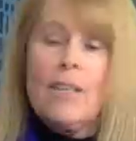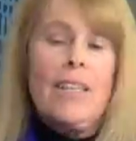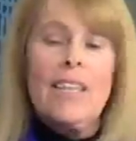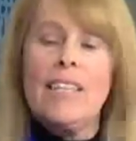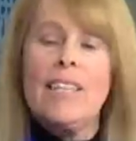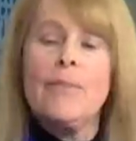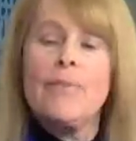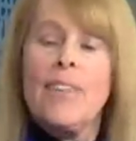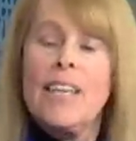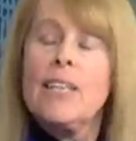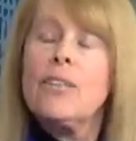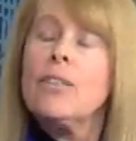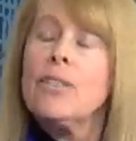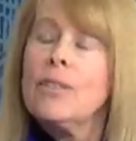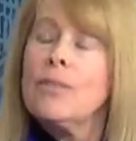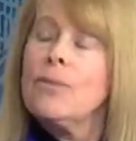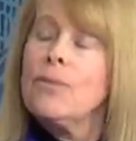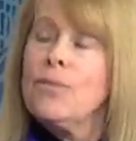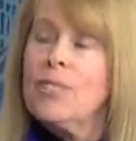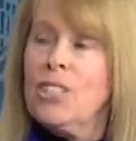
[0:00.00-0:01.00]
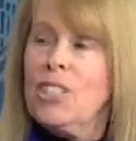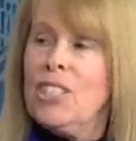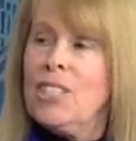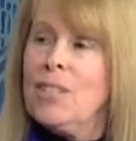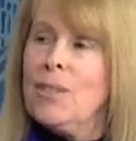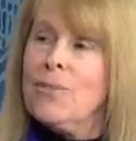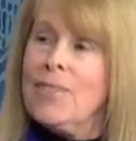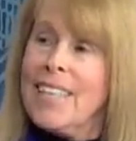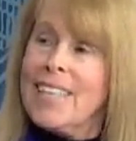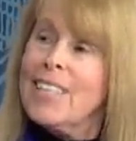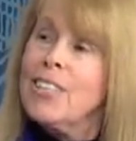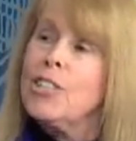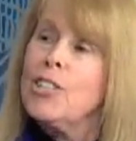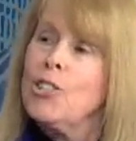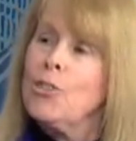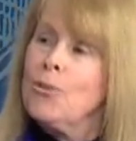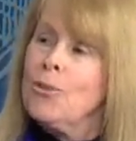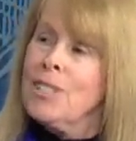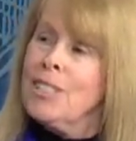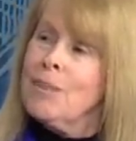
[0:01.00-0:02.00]
if they could envision, if they could
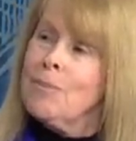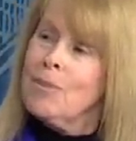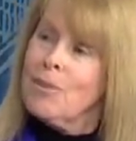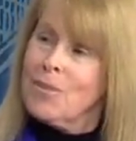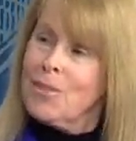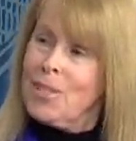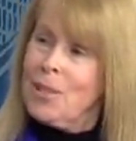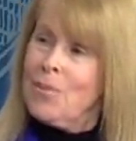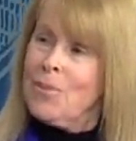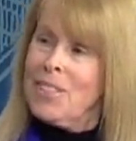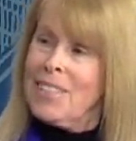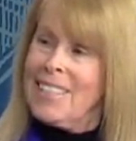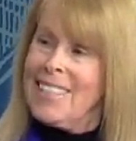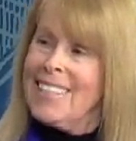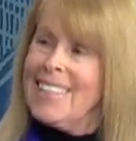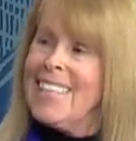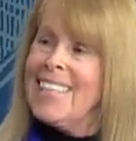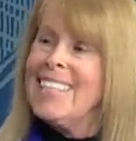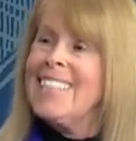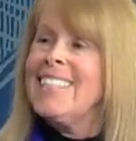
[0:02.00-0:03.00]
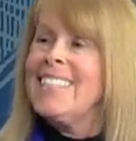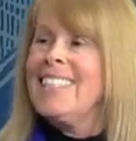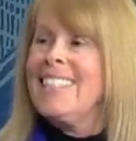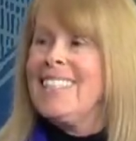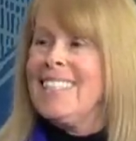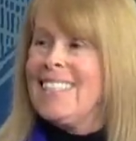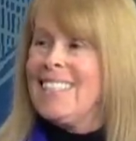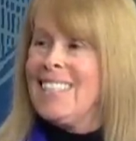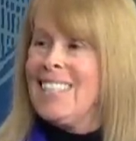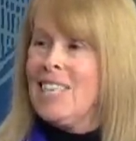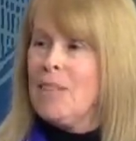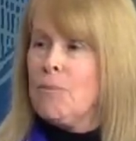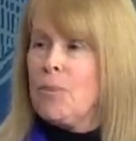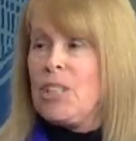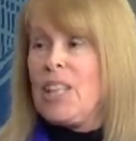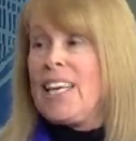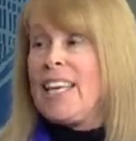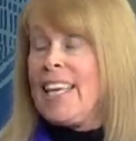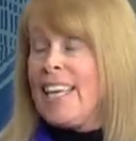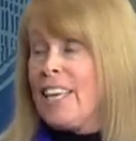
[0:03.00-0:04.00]
dream of something that they needed,
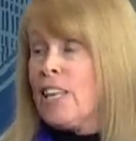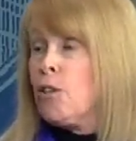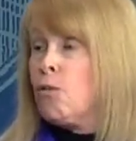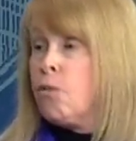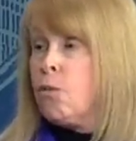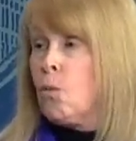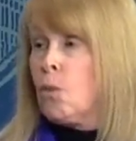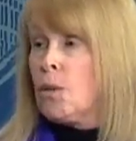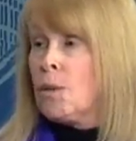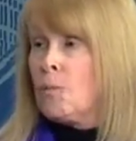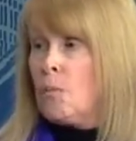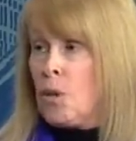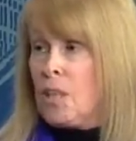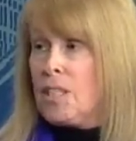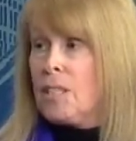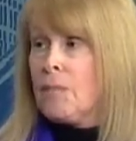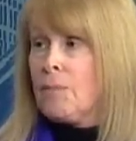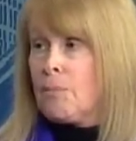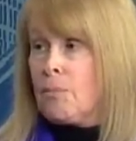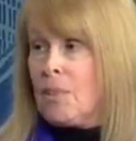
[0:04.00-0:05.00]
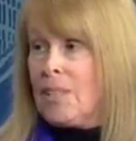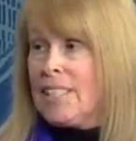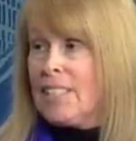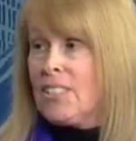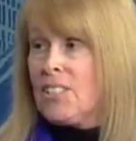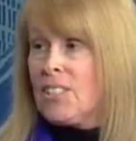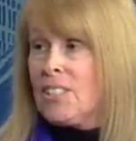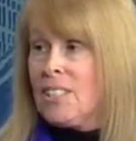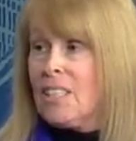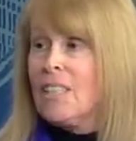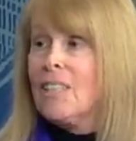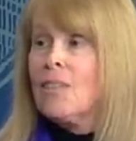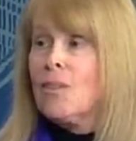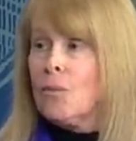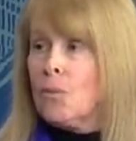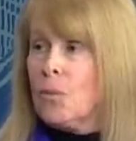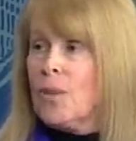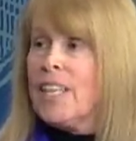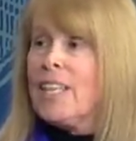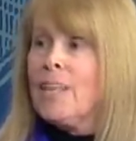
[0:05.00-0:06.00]
but they can't afford market price,
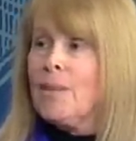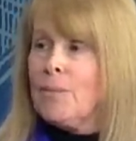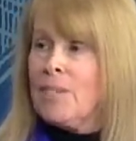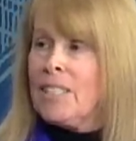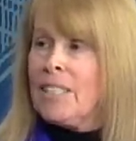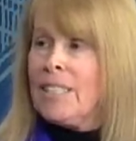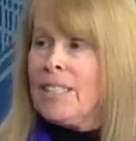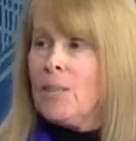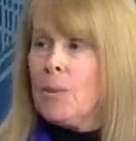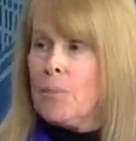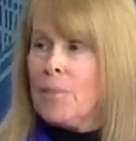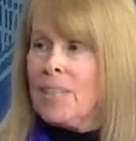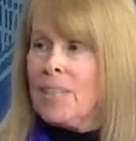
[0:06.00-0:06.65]
we come in and help